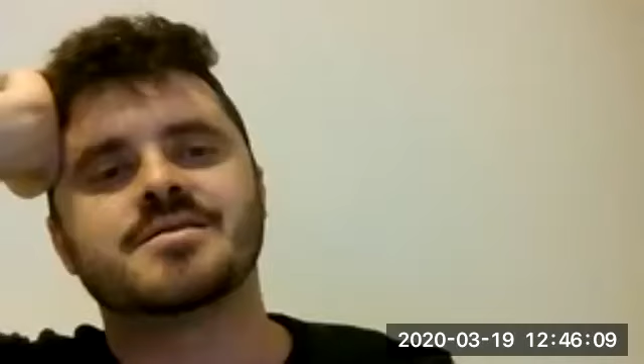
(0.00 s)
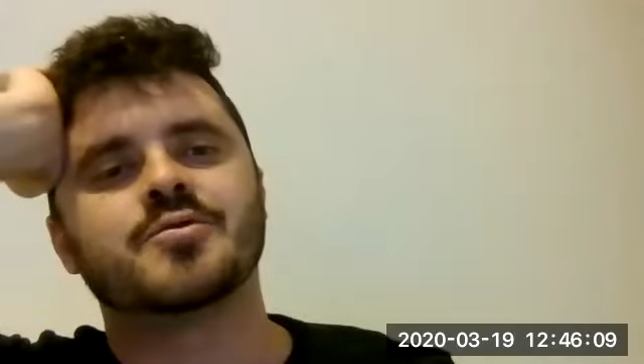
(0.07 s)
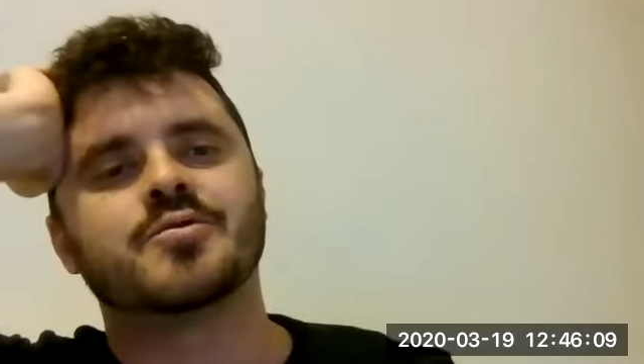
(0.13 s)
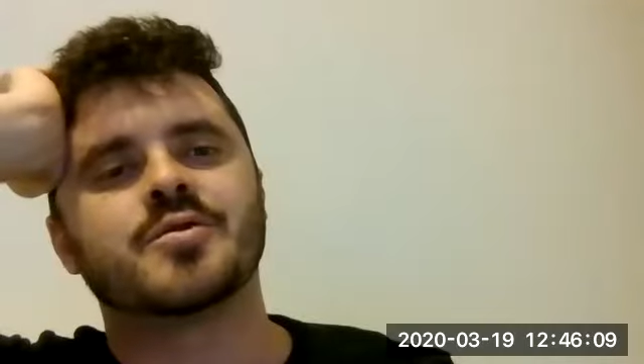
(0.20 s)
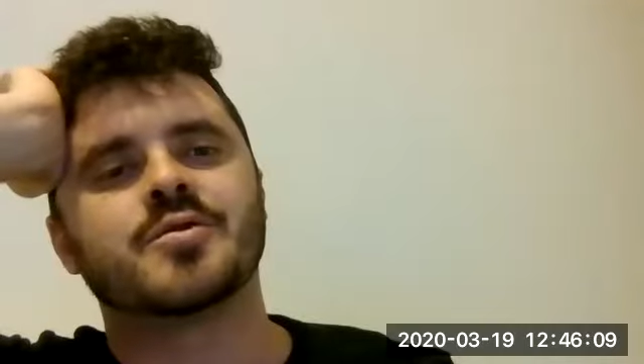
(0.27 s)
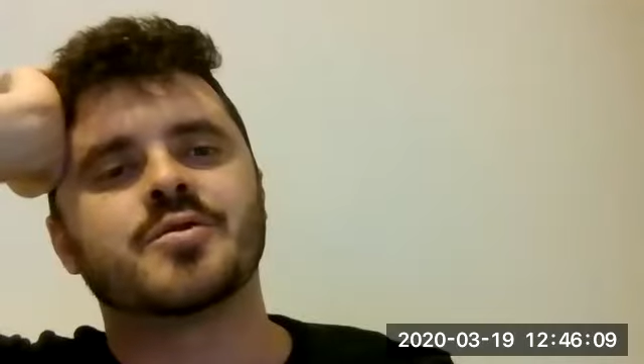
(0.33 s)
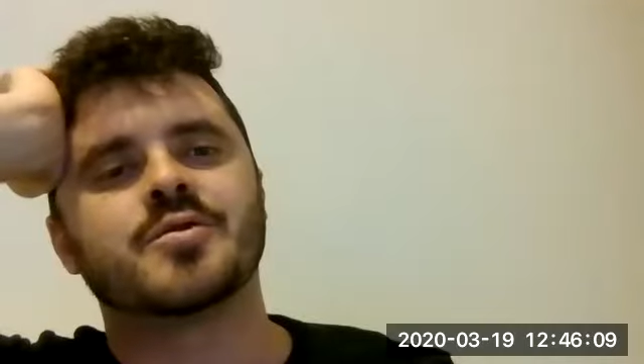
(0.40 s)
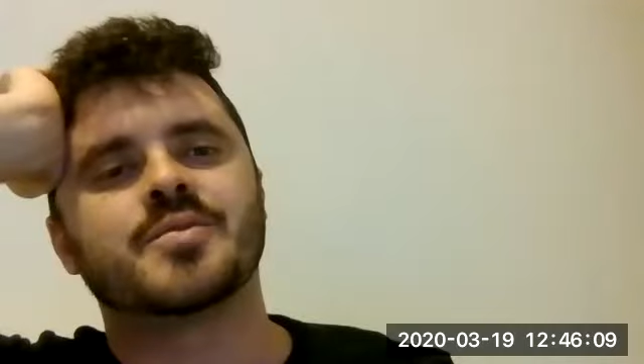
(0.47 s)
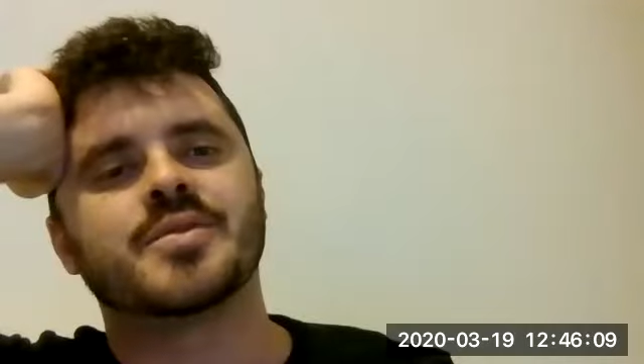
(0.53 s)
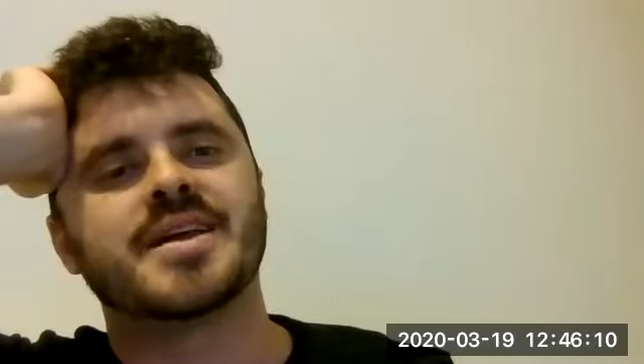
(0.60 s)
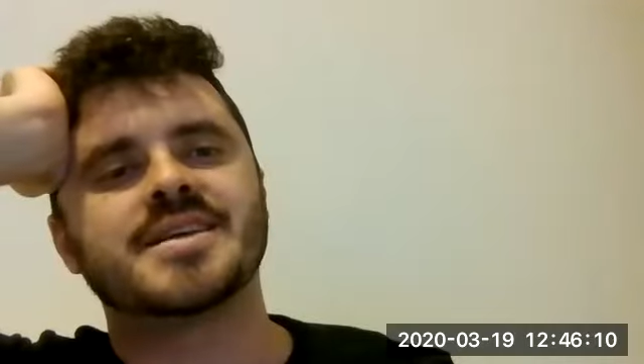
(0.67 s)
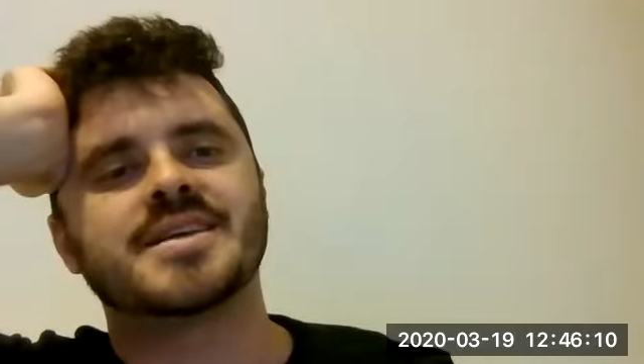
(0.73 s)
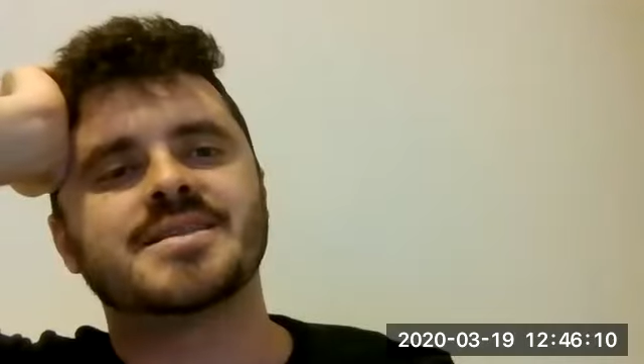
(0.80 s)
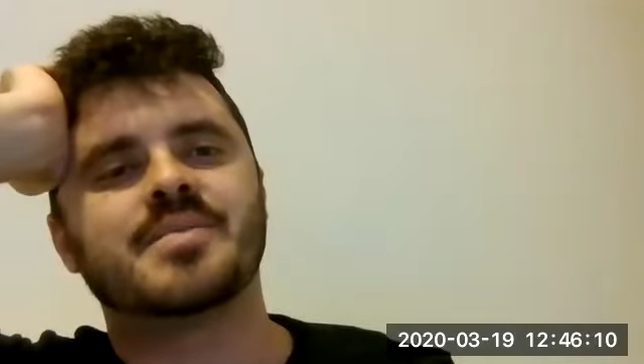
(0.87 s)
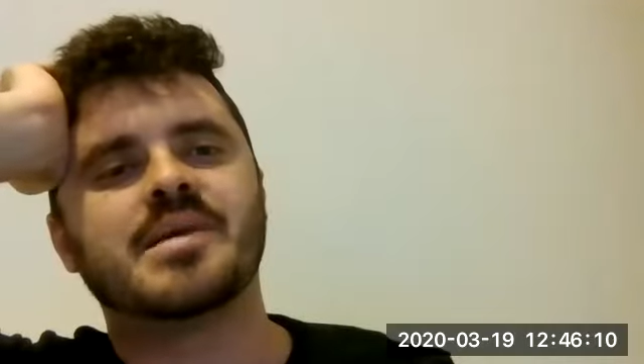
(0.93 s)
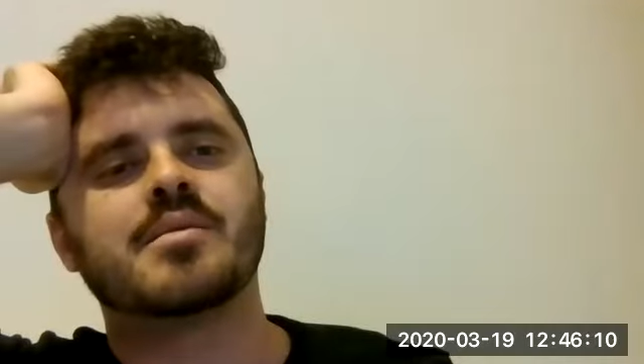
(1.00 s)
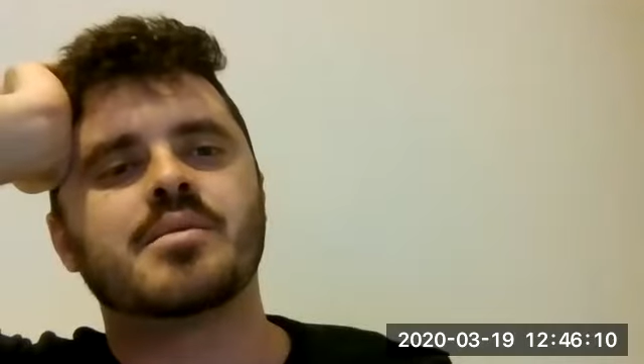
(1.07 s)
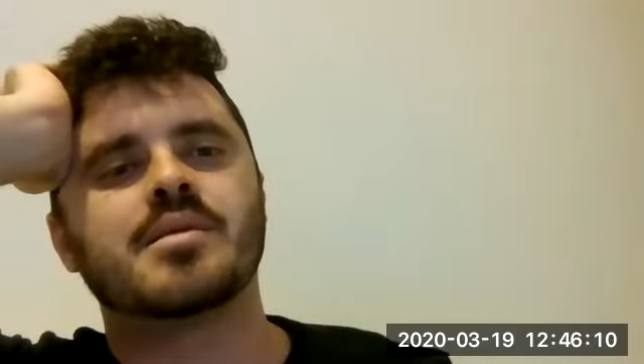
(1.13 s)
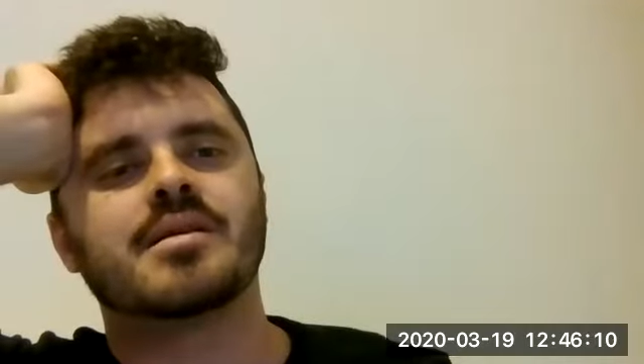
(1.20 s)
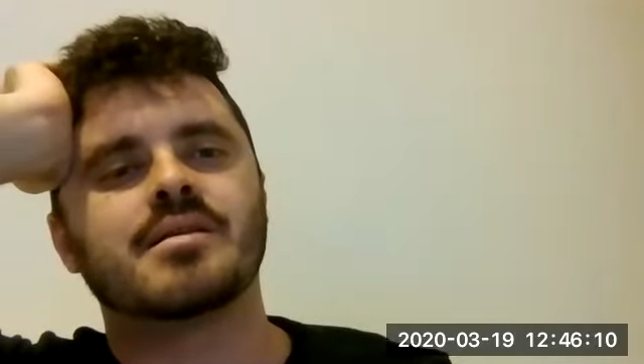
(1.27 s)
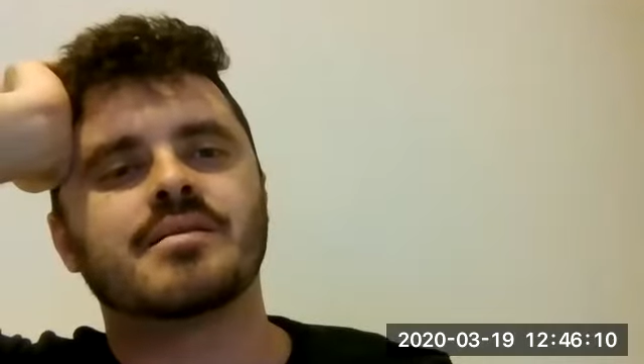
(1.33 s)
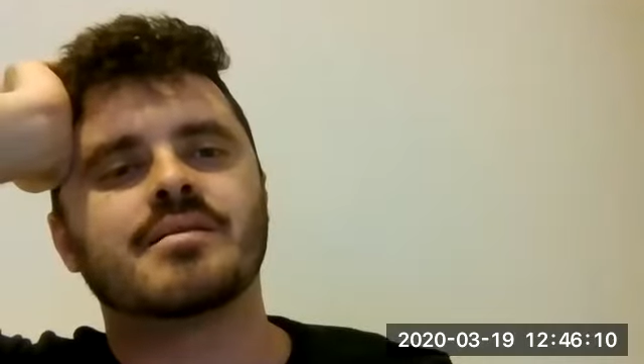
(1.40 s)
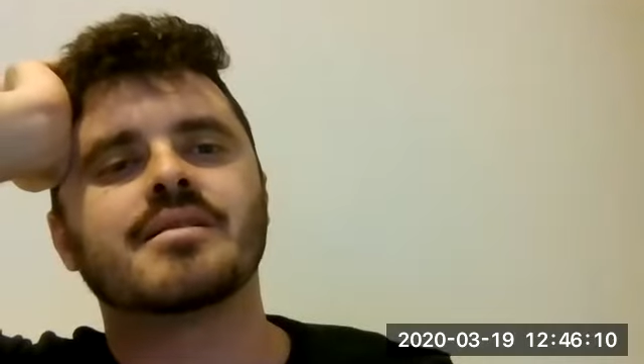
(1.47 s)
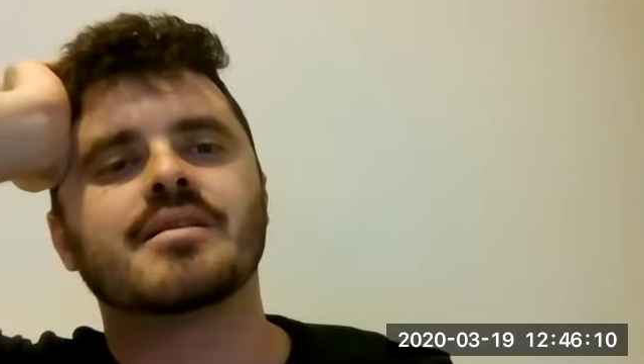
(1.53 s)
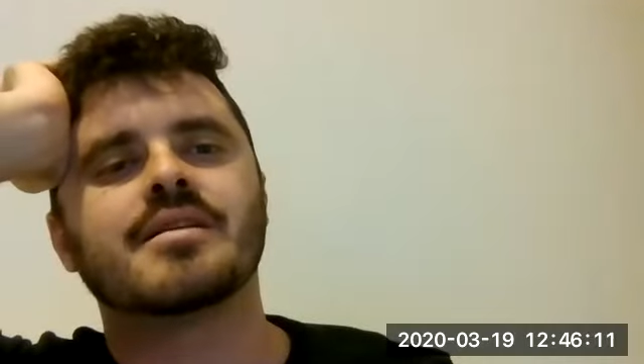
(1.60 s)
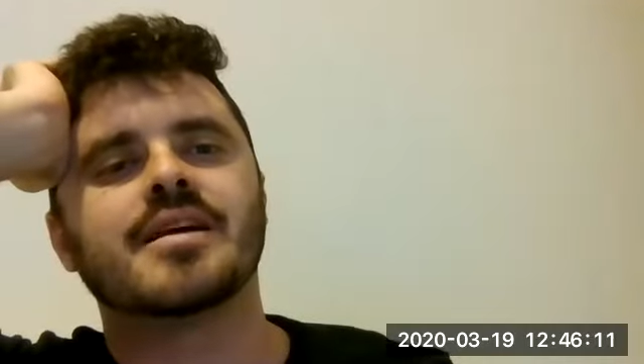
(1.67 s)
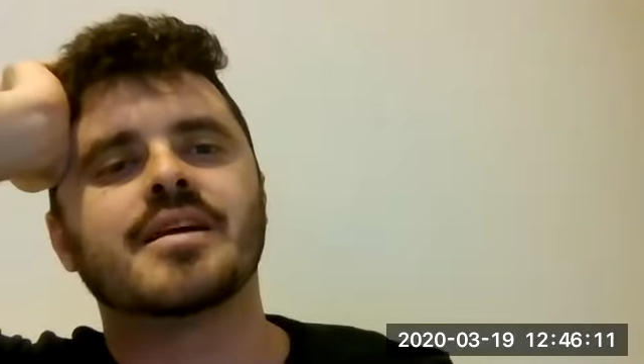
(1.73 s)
replace BB, and